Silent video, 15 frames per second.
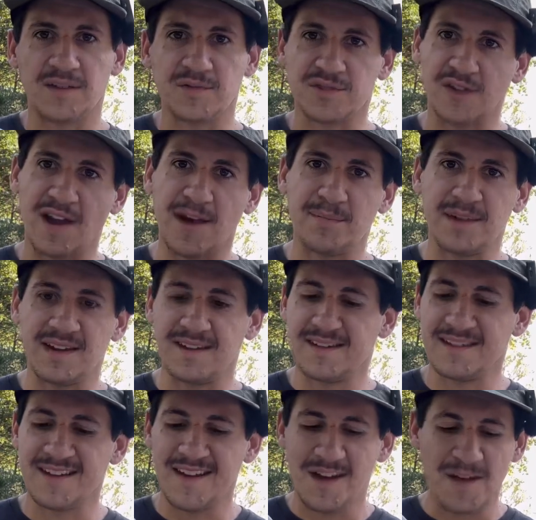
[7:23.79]
It was crappy,
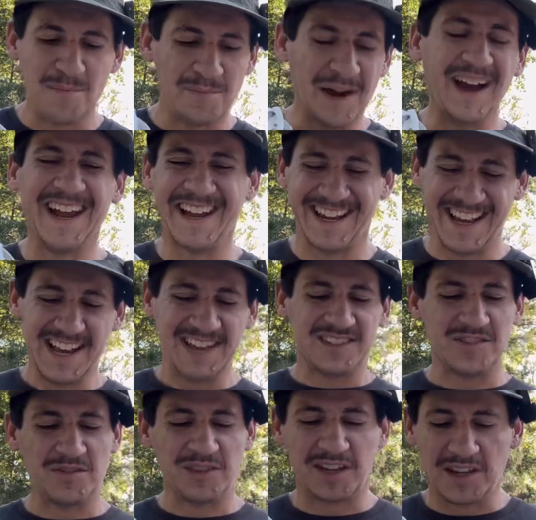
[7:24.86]
but
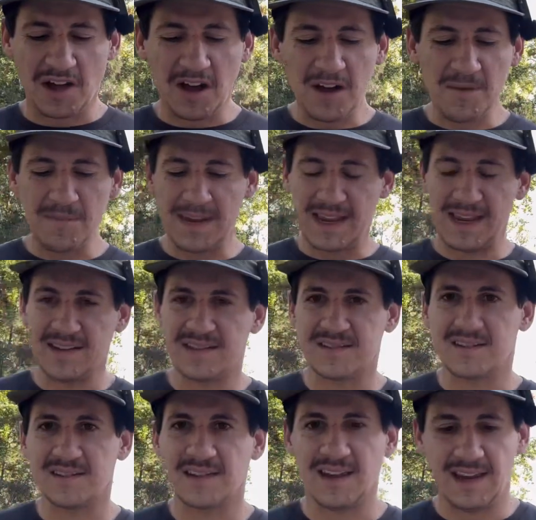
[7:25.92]
so the gum
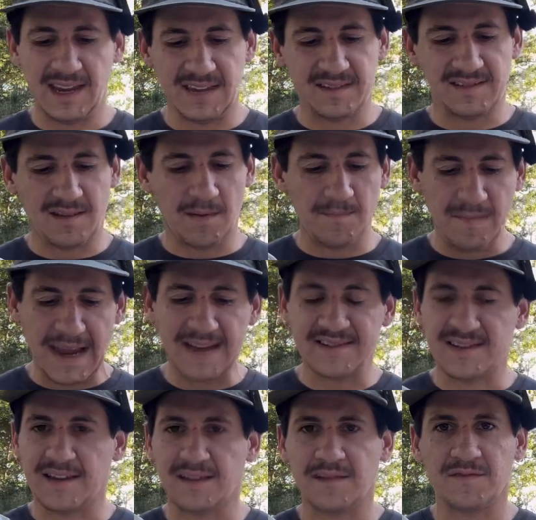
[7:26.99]
is
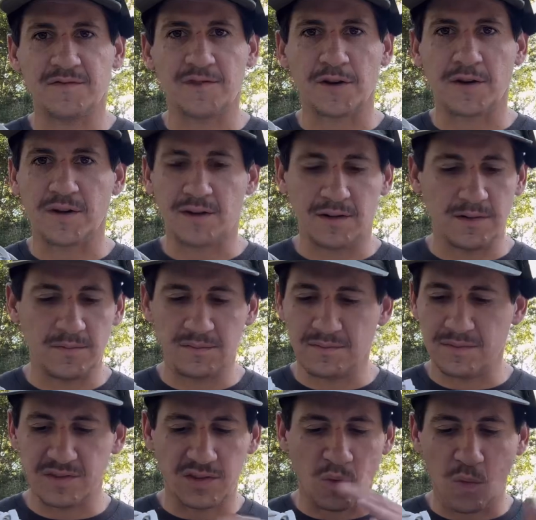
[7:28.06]
amazing for
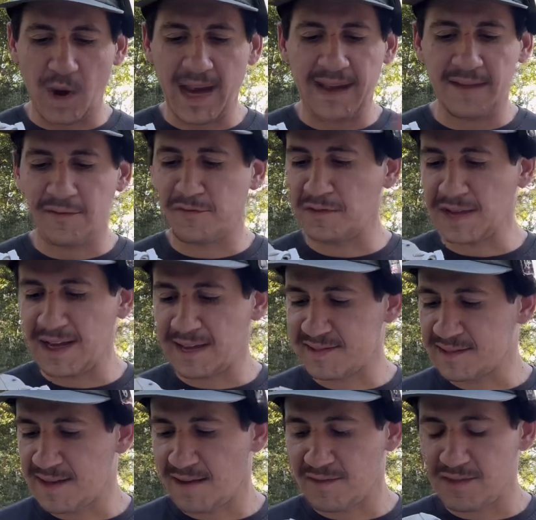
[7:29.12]
the way it
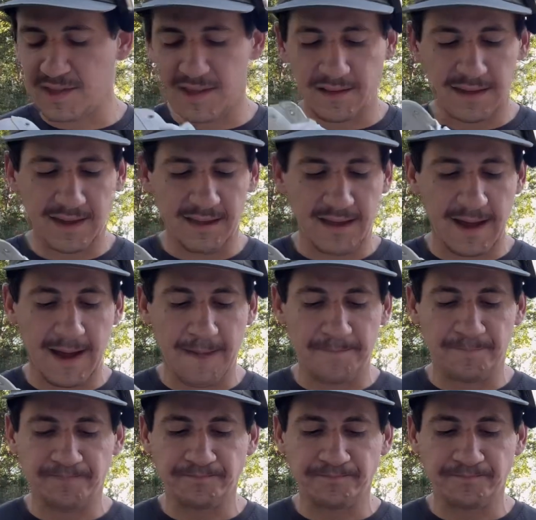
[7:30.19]
flicks and everything like that.